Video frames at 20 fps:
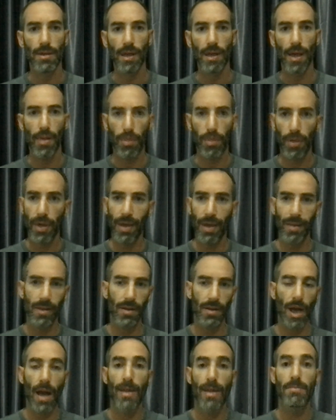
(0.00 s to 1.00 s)
a thing that
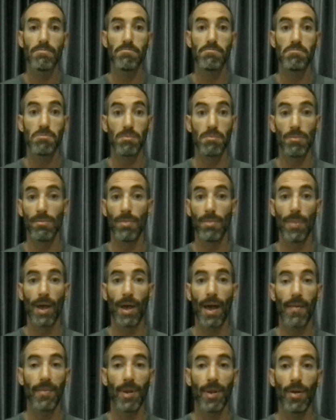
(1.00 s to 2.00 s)

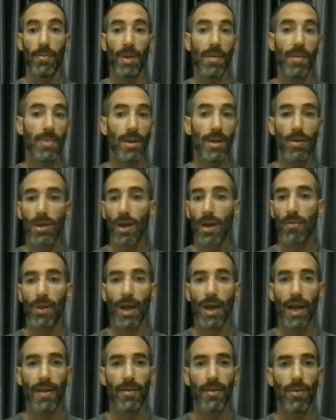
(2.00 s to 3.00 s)
I'm not, maybe you can
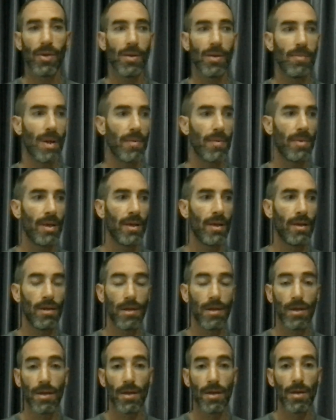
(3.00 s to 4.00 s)
relate to it. Maybe
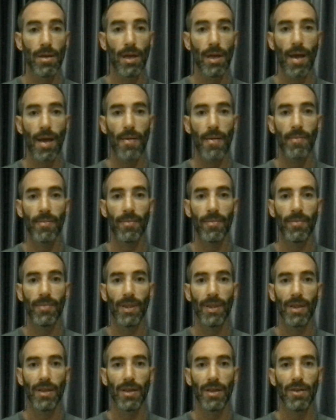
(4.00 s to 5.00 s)

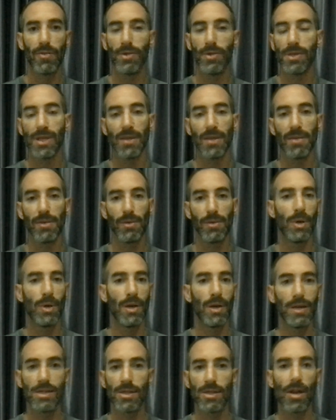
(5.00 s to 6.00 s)
it was
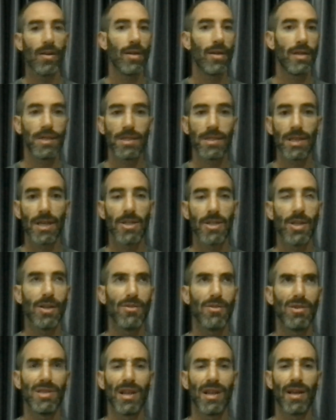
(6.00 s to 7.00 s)
when I started the session, it
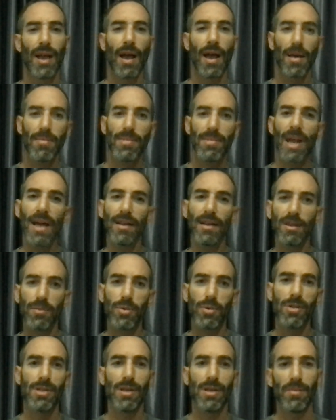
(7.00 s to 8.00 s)
was like, I'm
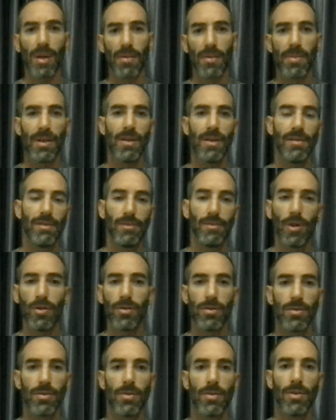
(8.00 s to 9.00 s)
90%, maybe
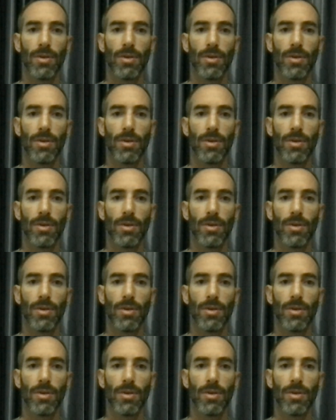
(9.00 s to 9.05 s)
not